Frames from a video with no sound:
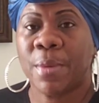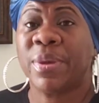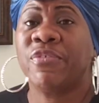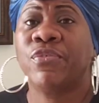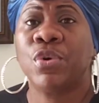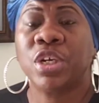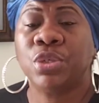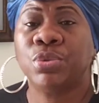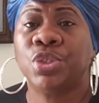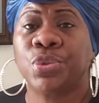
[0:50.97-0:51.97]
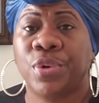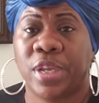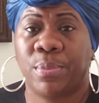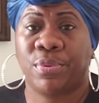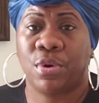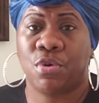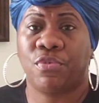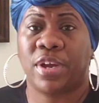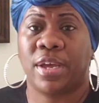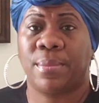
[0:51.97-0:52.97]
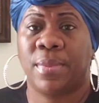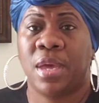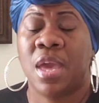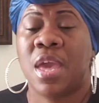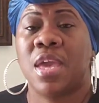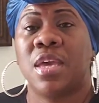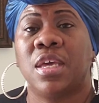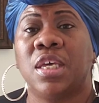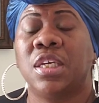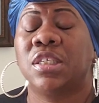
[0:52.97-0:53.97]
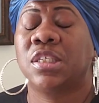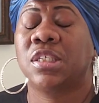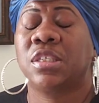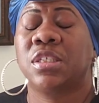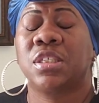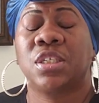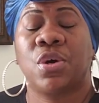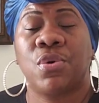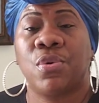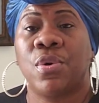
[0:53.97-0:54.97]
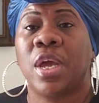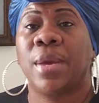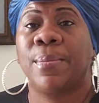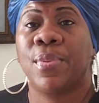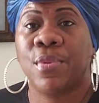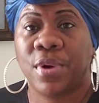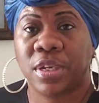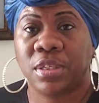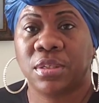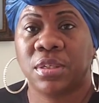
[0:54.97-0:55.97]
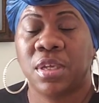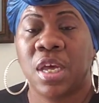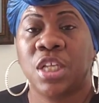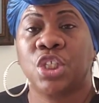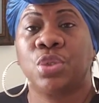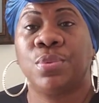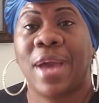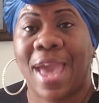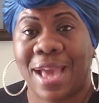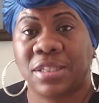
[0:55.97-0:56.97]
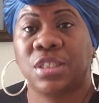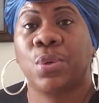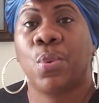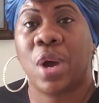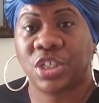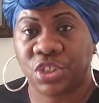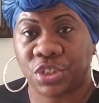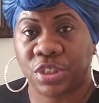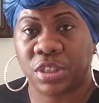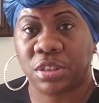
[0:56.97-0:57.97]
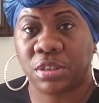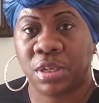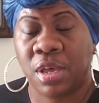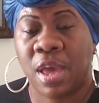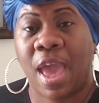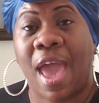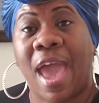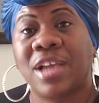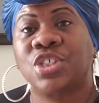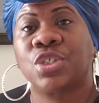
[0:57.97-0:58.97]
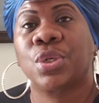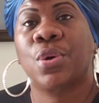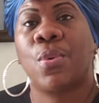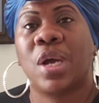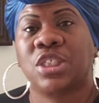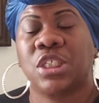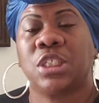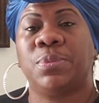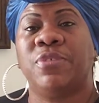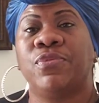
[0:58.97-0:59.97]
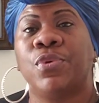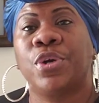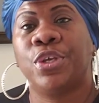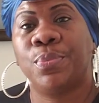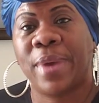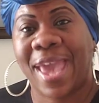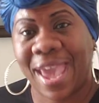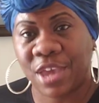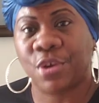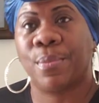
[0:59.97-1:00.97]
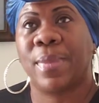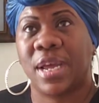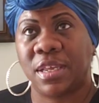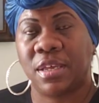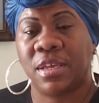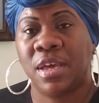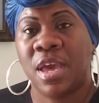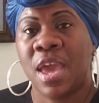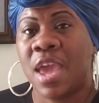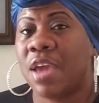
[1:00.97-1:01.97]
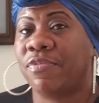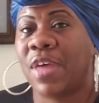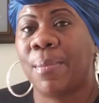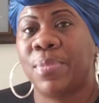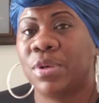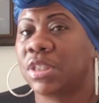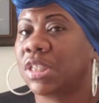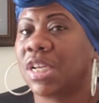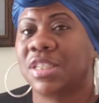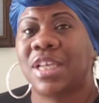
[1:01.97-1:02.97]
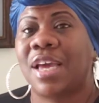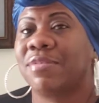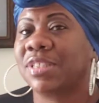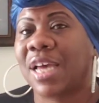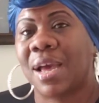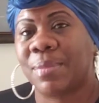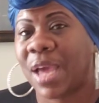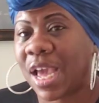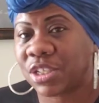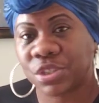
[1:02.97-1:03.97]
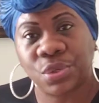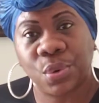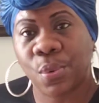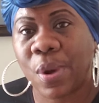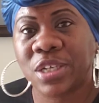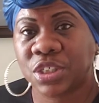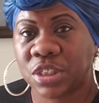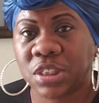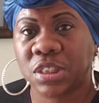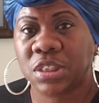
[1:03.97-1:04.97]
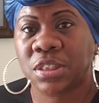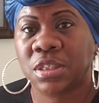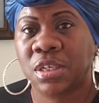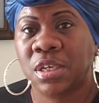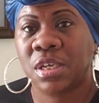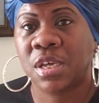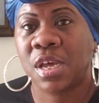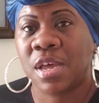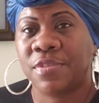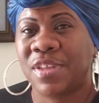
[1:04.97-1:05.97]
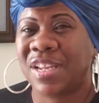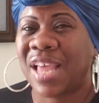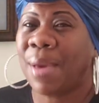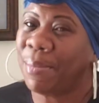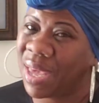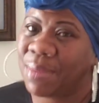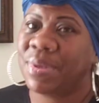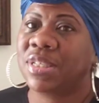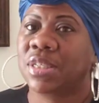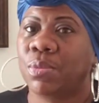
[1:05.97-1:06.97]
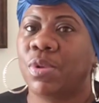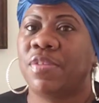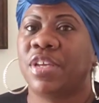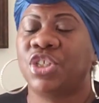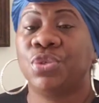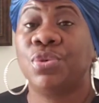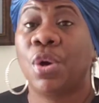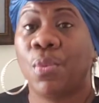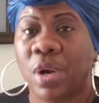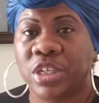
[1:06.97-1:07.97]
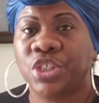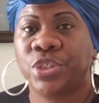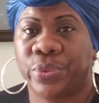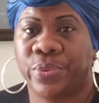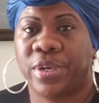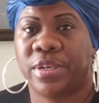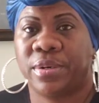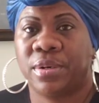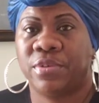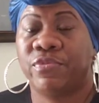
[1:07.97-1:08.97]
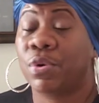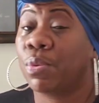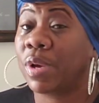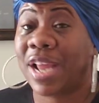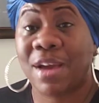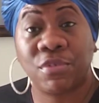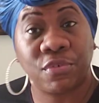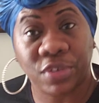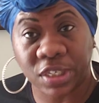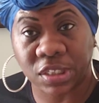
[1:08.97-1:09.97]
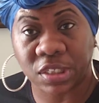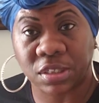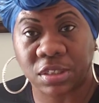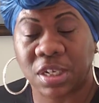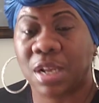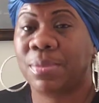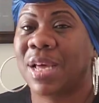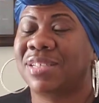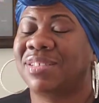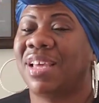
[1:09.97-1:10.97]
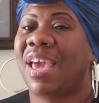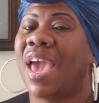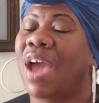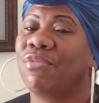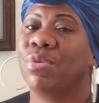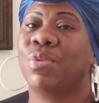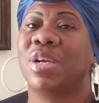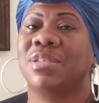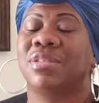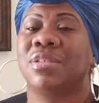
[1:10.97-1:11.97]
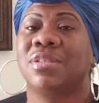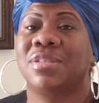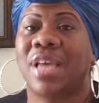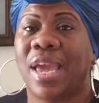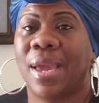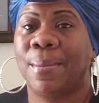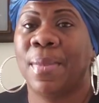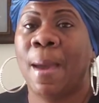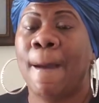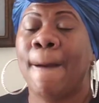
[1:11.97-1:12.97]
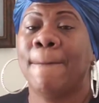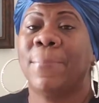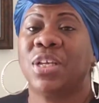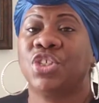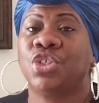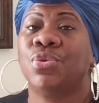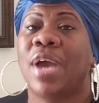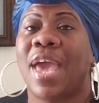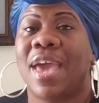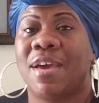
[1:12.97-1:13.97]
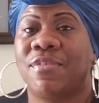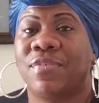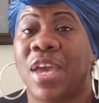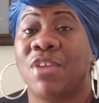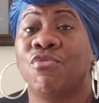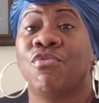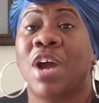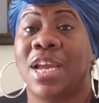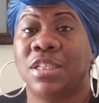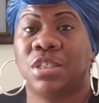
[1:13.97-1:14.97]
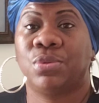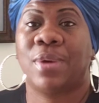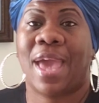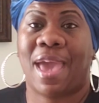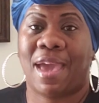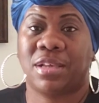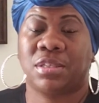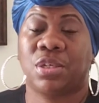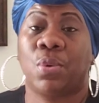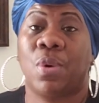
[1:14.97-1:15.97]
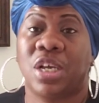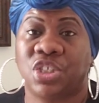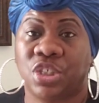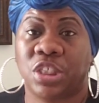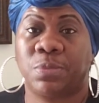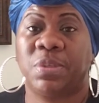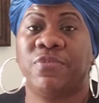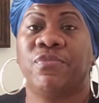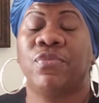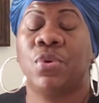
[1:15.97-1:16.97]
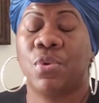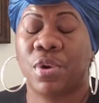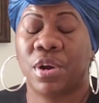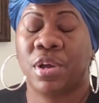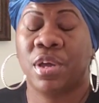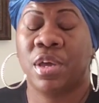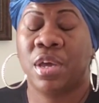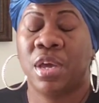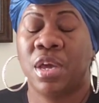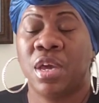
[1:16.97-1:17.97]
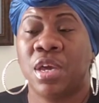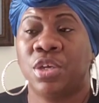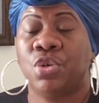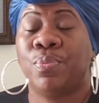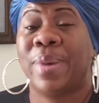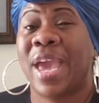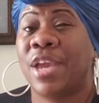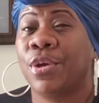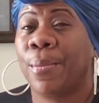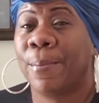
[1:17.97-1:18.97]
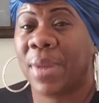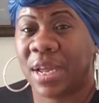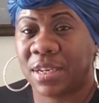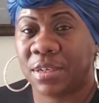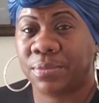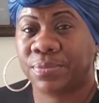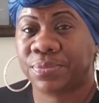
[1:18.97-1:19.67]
before you join a program, it is so important to ask questions Ask your questions before you pay your money. If that person doesn't have time to answer your questions, then that may be someone that you don't want to join for whatever reasons. And I'm not saying everyone is the same, but you have a right to ask questions before you pay your money